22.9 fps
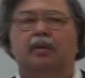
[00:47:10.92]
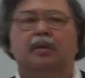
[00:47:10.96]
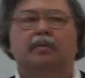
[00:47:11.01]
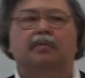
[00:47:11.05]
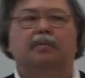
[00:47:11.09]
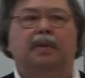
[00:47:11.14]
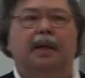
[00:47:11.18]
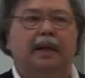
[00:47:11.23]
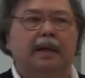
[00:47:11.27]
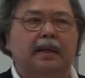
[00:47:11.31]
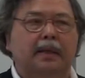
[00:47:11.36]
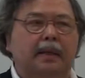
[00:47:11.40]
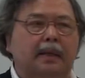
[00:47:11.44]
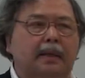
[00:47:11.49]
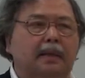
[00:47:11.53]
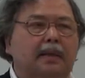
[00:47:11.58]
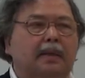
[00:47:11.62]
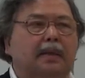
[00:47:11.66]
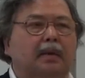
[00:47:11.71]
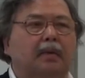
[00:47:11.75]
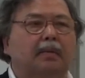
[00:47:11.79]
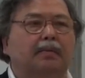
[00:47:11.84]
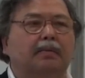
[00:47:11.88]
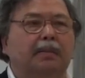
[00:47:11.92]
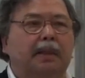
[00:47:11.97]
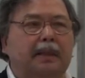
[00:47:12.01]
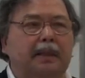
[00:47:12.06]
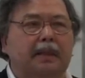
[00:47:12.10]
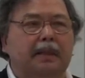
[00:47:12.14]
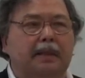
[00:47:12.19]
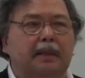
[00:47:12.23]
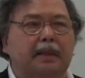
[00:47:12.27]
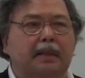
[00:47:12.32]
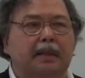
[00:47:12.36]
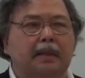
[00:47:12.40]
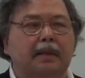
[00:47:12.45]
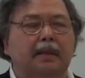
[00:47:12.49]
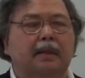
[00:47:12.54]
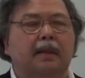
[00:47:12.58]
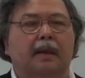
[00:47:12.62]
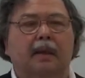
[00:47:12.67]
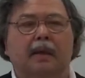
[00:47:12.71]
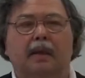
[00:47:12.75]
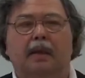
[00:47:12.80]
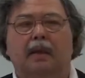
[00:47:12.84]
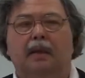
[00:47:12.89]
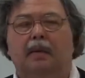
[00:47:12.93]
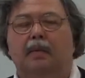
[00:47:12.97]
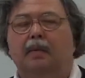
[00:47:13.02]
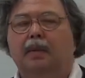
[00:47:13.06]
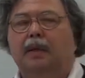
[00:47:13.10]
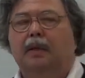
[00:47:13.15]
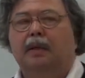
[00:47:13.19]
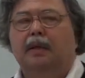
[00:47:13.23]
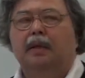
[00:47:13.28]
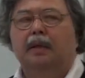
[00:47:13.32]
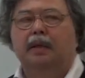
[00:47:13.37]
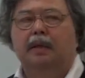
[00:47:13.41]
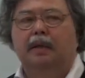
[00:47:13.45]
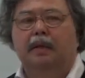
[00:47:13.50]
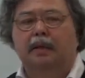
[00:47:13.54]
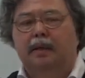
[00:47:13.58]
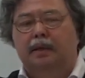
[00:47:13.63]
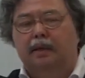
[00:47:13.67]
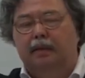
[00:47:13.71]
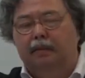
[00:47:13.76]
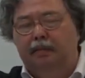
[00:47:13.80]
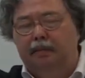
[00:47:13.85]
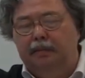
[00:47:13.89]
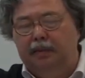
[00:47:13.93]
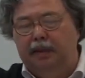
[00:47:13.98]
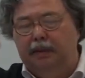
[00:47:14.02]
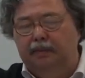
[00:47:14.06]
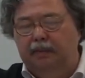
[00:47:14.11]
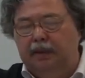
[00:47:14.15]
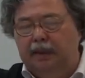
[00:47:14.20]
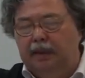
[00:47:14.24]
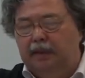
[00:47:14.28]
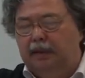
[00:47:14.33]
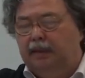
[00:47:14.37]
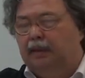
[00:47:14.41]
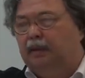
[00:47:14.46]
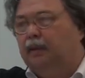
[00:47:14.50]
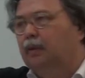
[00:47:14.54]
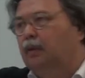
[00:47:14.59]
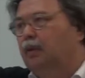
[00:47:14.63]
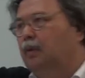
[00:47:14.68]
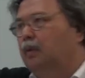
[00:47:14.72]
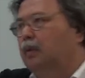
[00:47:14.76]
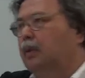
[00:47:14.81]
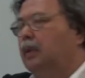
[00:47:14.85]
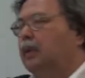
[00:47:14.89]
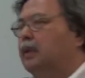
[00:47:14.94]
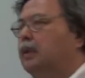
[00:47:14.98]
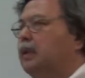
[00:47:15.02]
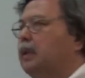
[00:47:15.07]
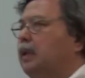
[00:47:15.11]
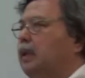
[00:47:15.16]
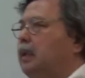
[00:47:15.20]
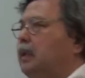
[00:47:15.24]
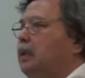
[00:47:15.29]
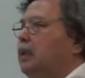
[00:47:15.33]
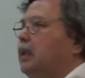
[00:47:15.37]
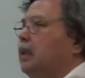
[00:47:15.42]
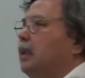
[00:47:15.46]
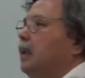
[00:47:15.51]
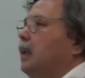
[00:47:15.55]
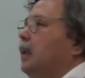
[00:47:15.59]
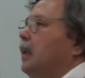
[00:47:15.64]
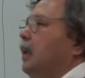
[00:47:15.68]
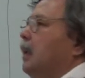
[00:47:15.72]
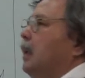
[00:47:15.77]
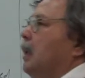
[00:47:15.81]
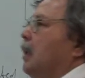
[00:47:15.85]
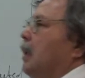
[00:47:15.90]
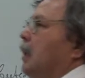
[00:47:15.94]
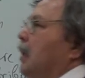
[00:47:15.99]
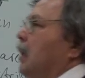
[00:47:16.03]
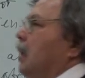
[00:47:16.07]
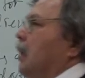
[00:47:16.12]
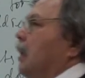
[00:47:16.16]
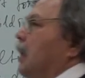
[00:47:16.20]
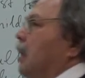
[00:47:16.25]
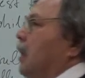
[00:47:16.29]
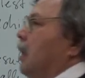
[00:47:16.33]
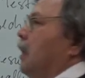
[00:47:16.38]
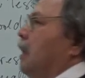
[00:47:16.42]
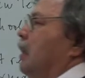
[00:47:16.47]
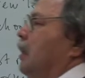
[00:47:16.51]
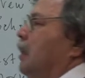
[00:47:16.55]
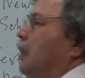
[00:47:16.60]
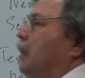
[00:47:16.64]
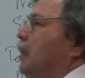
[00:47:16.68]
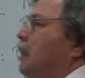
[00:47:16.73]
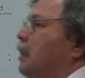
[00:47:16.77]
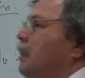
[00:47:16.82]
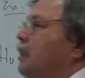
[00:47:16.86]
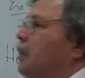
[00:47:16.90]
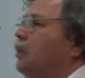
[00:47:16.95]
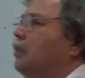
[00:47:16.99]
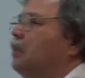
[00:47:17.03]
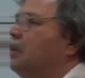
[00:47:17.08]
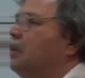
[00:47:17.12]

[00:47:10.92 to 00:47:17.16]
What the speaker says: brackets or bins. We divide all this data into